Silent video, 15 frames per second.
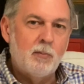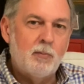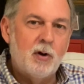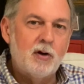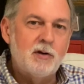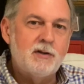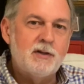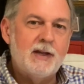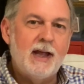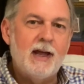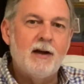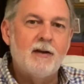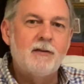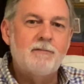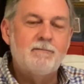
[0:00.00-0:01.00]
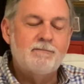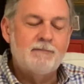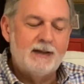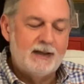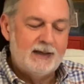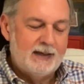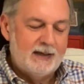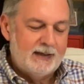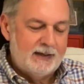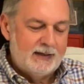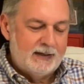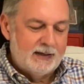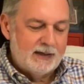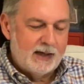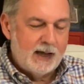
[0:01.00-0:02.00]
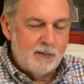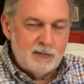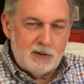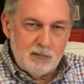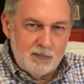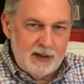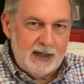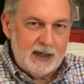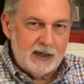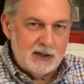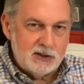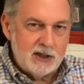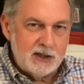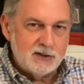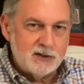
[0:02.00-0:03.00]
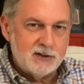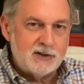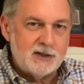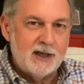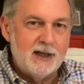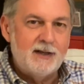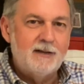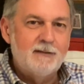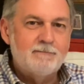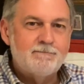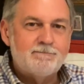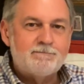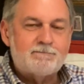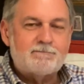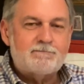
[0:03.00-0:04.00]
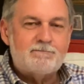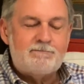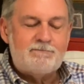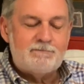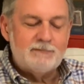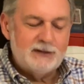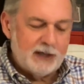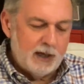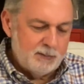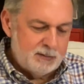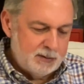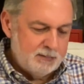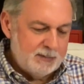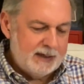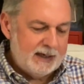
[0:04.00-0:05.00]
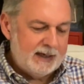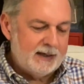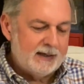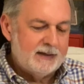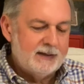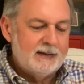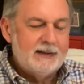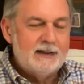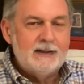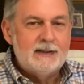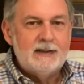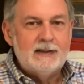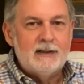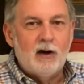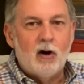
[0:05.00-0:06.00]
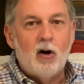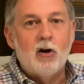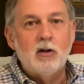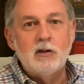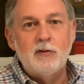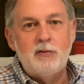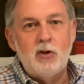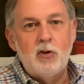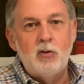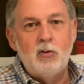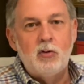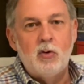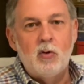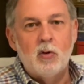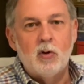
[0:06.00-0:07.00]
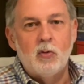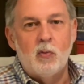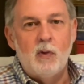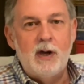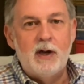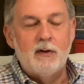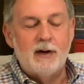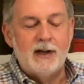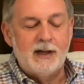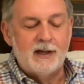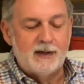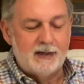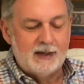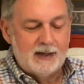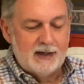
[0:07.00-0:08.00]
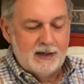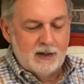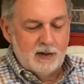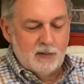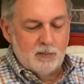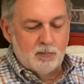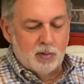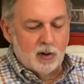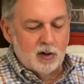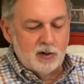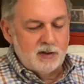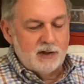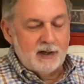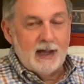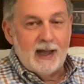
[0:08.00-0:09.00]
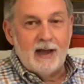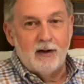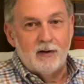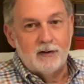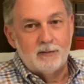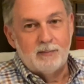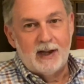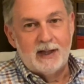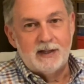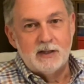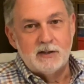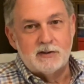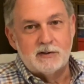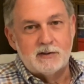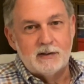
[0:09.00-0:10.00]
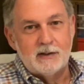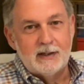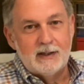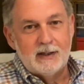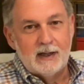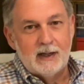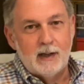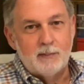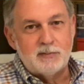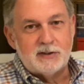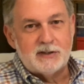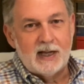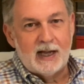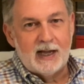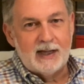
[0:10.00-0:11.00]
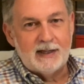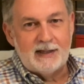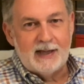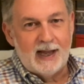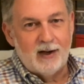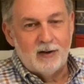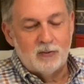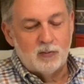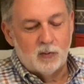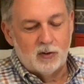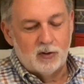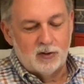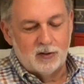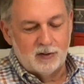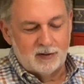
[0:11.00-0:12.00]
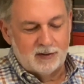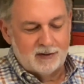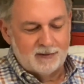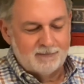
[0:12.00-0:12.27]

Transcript: burdened down, come to me, Jesus said. Come to me, all of you who are weary and burdened down by this upside down world,